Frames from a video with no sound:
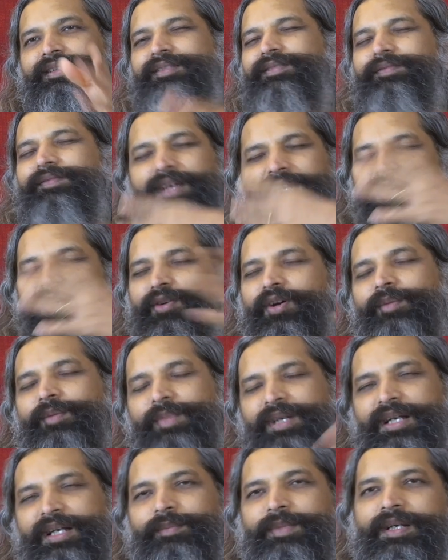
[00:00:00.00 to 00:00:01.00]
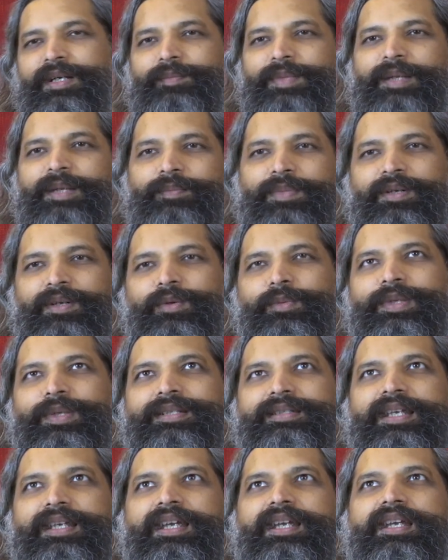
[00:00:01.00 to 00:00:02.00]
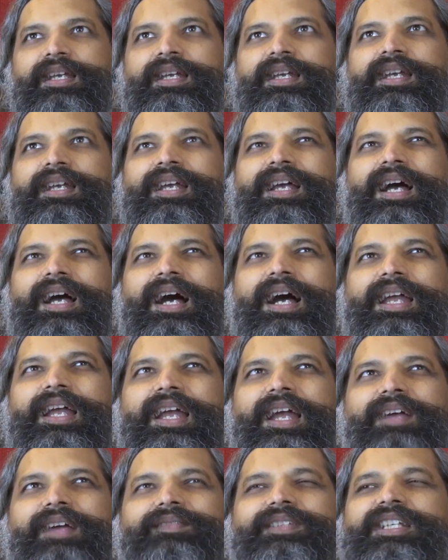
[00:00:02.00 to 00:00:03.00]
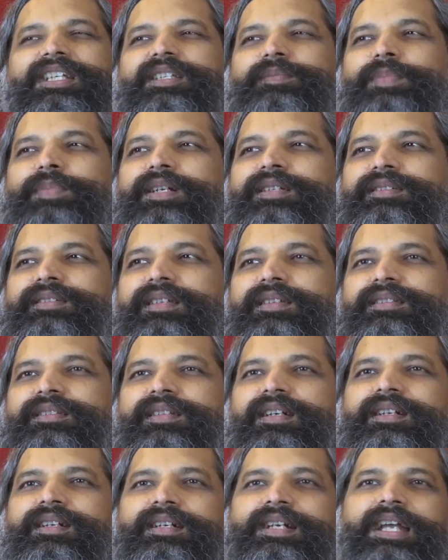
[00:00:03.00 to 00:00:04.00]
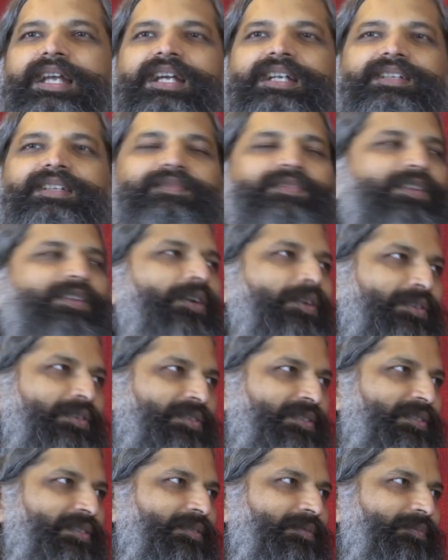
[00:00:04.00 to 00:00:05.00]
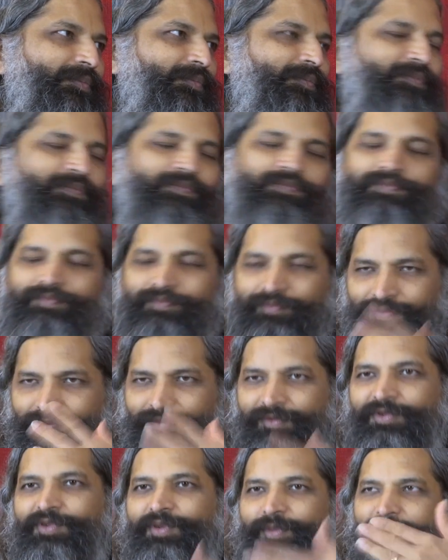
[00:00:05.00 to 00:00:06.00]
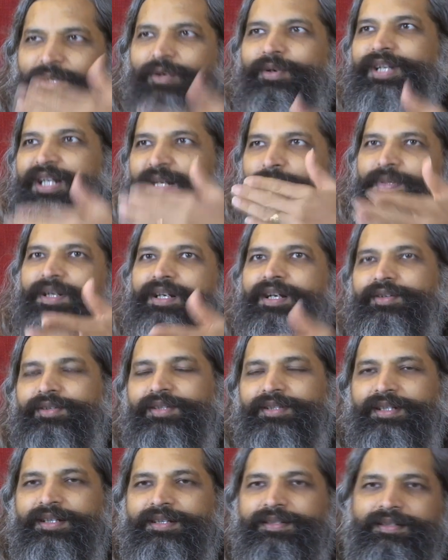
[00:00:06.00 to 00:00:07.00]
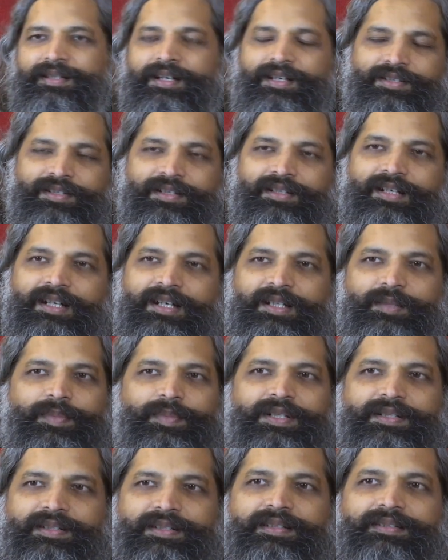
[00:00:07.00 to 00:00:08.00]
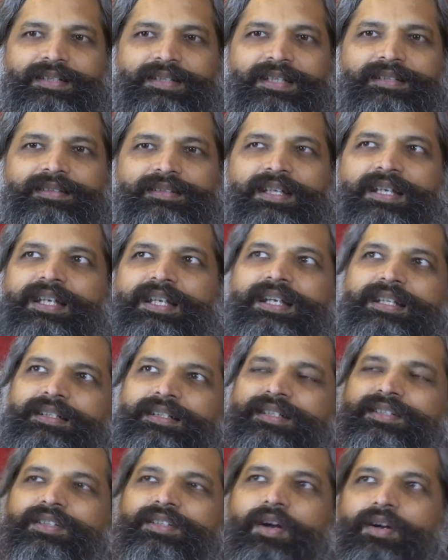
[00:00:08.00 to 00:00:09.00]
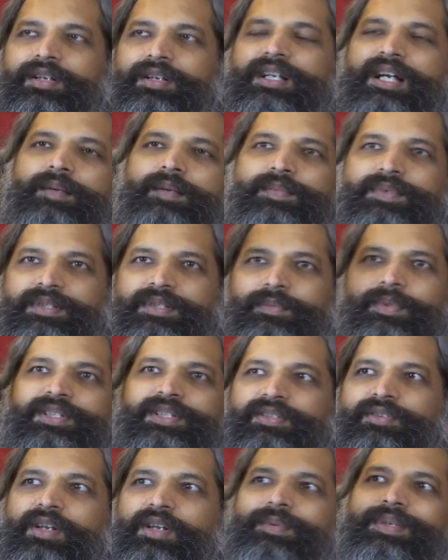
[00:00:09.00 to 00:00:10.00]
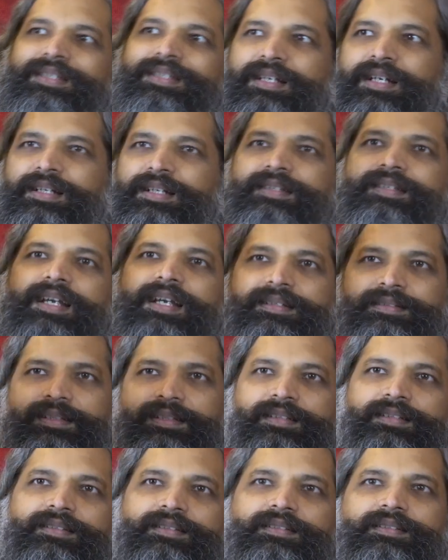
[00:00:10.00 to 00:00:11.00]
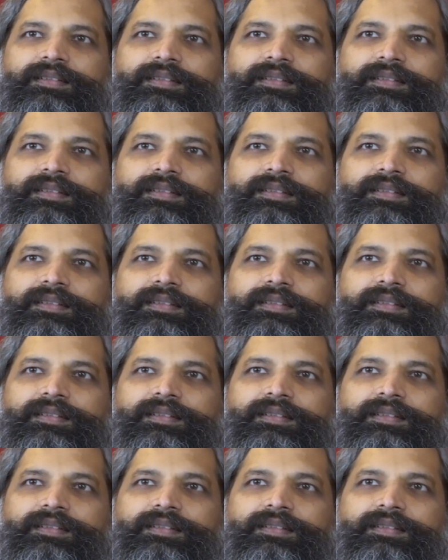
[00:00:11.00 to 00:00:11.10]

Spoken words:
this very common among people who will say, I have these persistent negative thoughts. So we go deeper into the discussion and the person says, this thought comes which is always criticizing.